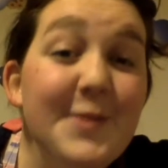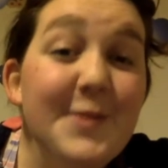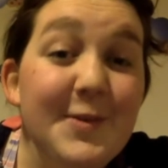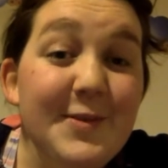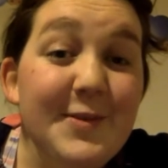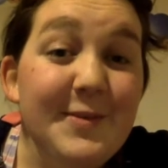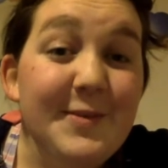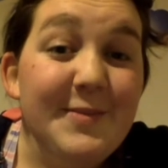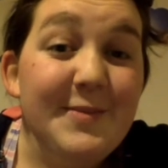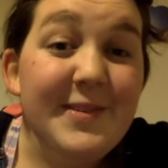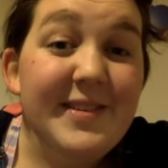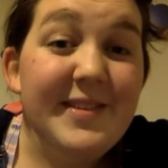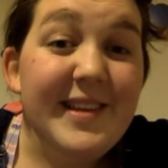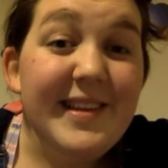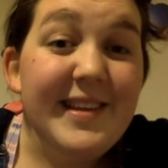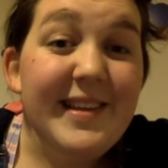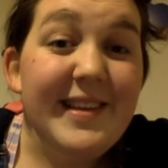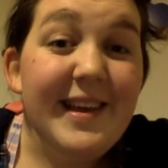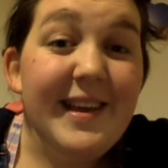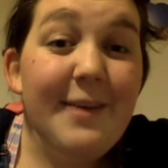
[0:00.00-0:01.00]
awesome to
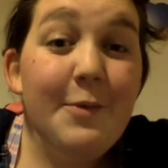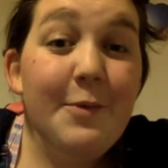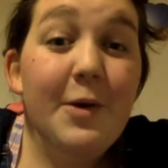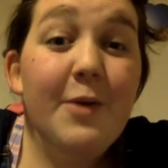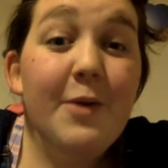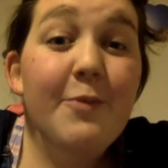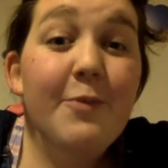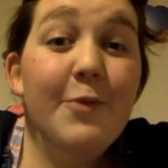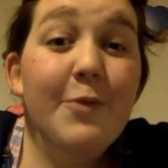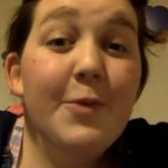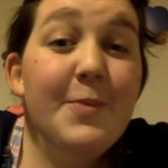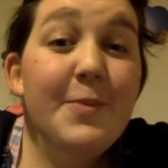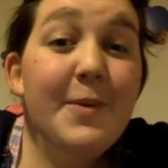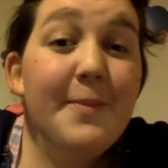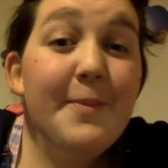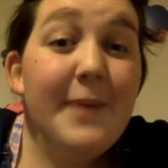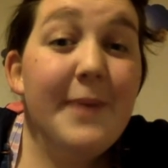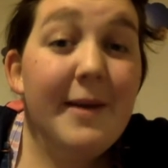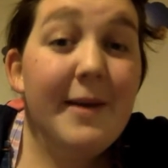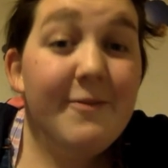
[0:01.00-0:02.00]
see there were
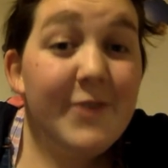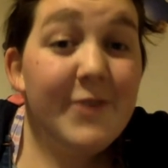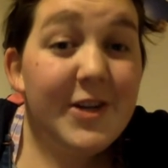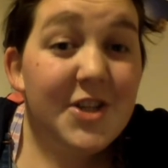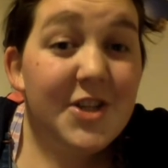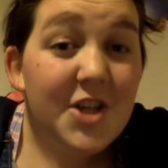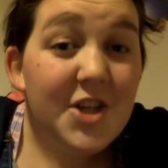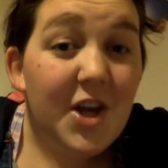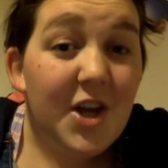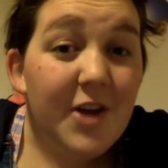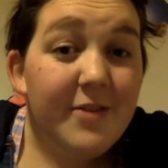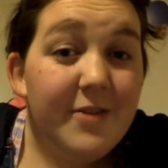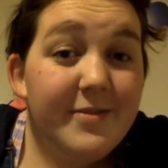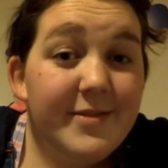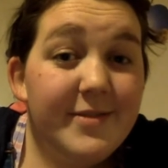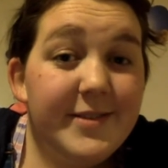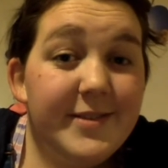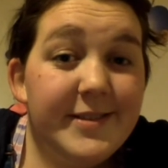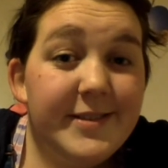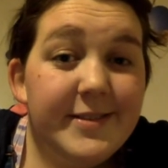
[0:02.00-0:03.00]
Rupert
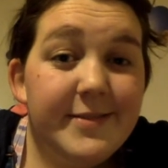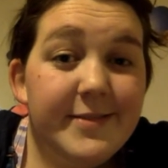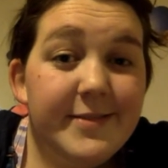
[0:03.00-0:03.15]
Penry-Jones,